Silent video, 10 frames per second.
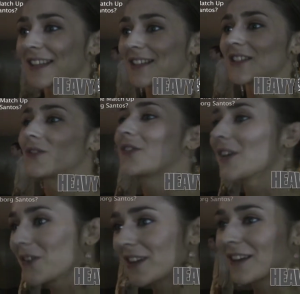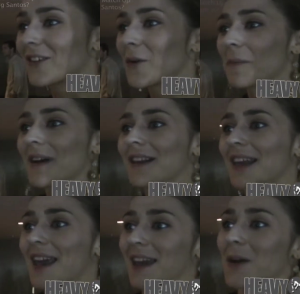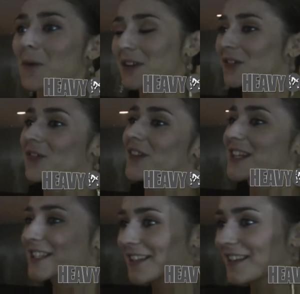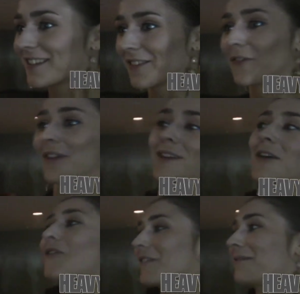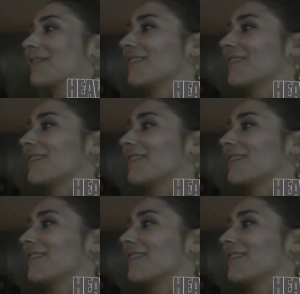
and then she fell and got my leg, and I wanted to finish it, and I fell over.